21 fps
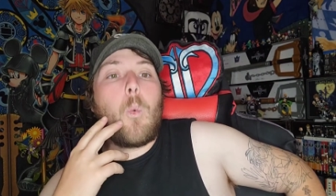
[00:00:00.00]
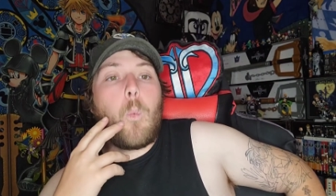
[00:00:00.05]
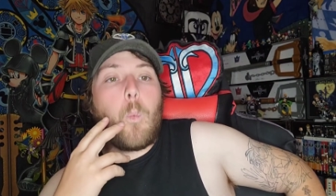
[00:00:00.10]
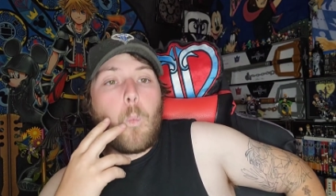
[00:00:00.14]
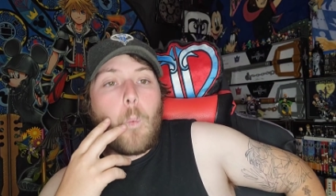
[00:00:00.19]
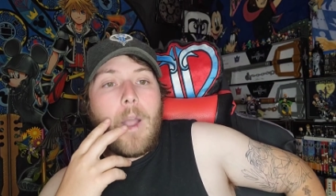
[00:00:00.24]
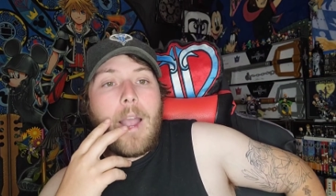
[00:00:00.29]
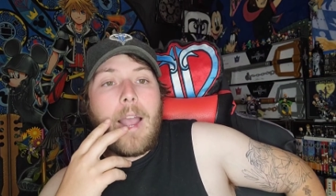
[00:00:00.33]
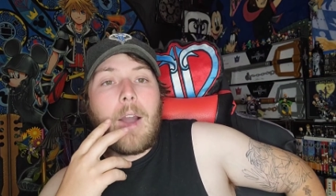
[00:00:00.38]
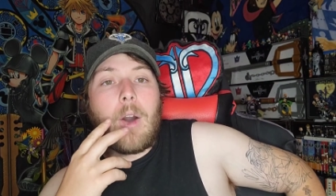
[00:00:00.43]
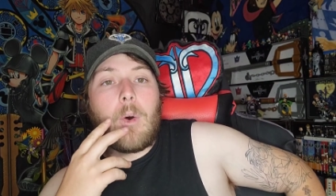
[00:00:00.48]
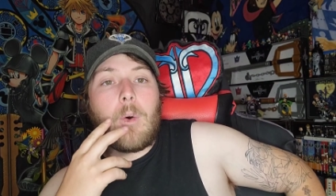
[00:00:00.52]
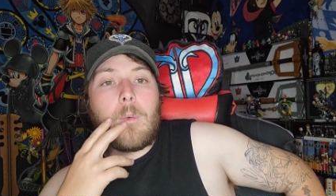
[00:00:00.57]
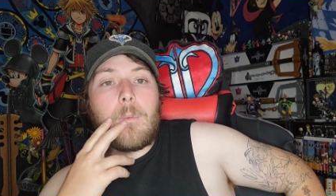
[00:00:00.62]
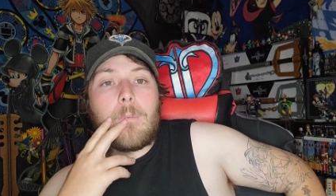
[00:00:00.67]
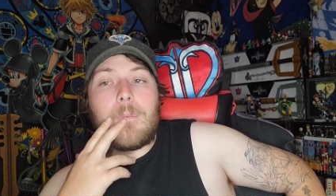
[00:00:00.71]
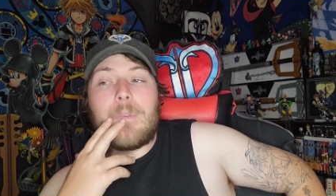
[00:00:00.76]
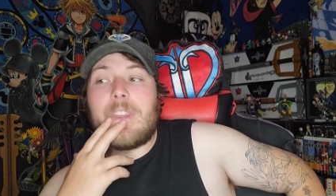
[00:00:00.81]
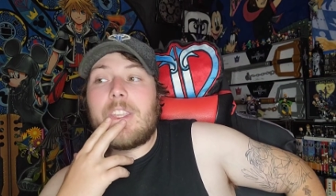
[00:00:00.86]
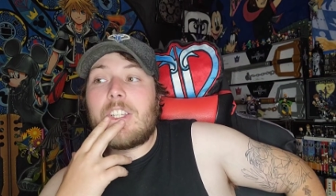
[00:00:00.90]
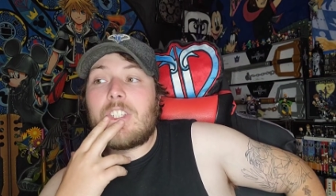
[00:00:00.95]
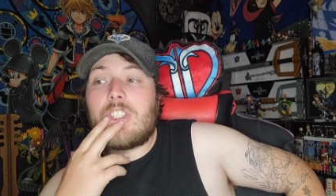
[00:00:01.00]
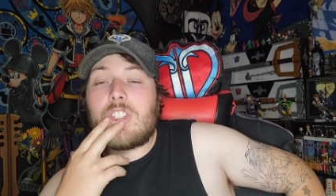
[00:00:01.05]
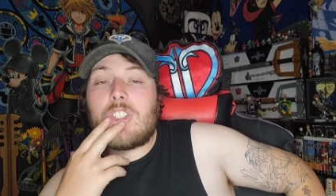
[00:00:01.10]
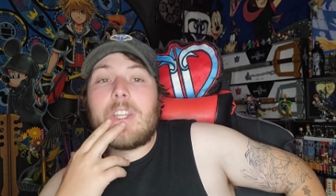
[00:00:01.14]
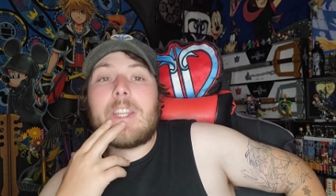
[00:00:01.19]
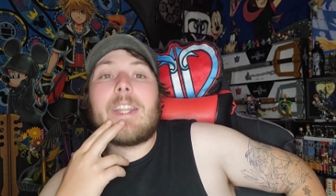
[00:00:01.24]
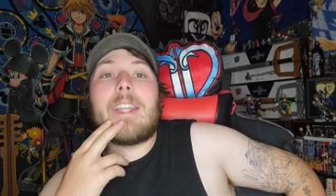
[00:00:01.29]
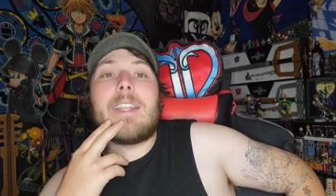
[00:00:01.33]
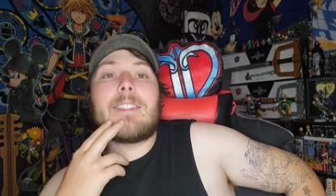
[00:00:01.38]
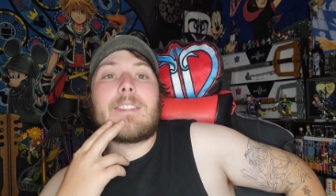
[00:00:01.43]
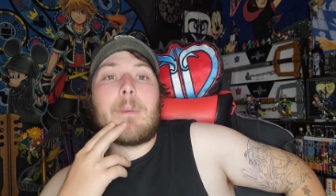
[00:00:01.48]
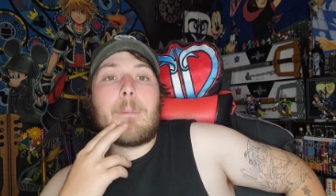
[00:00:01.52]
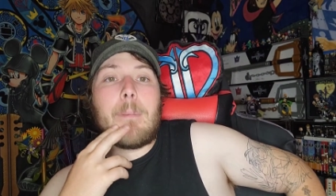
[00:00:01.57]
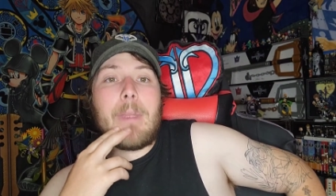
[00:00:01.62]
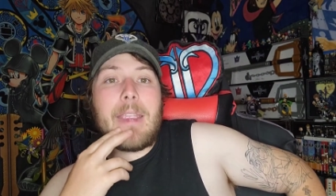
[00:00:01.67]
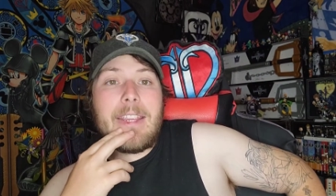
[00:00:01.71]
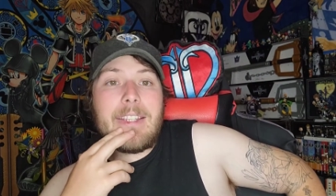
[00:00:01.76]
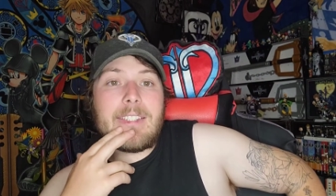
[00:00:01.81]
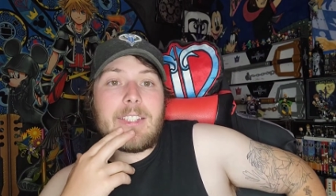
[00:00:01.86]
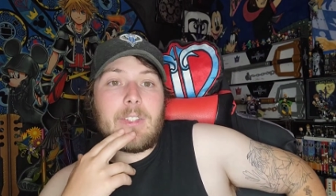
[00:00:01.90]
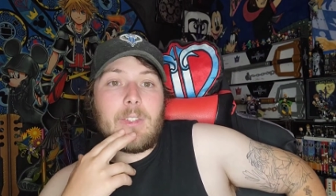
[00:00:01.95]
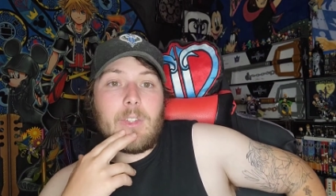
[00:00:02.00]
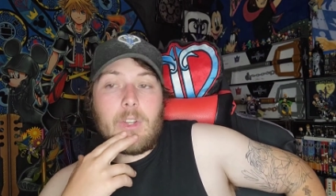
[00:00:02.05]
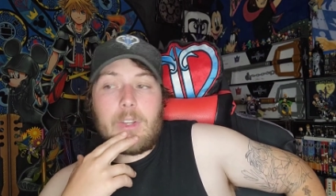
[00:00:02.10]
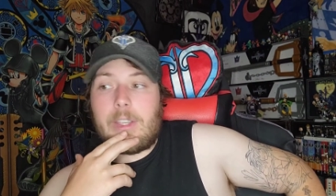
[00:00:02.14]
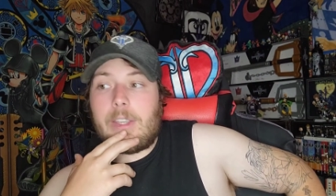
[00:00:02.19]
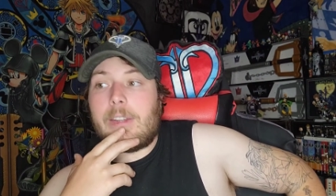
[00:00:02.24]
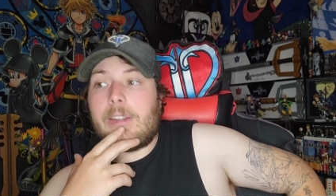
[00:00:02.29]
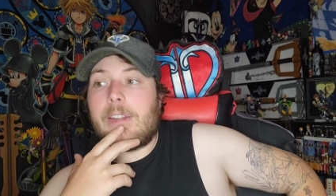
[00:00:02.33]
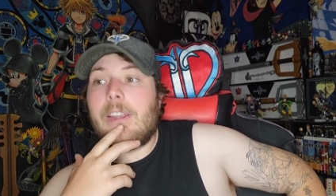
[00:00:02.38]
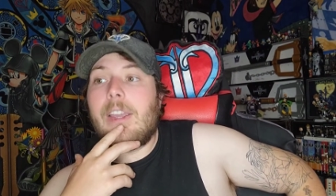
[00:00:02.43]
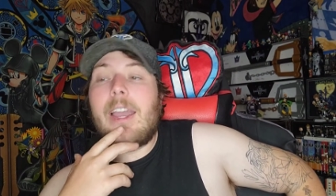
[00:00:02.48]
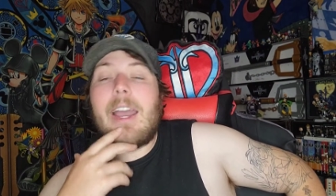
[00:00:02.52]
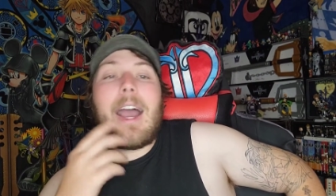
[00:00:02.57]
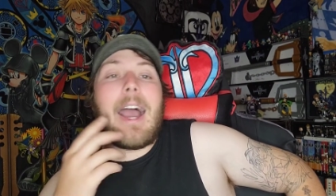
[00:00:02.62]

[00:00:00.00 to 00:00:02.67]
wow, this shit is amazing looking.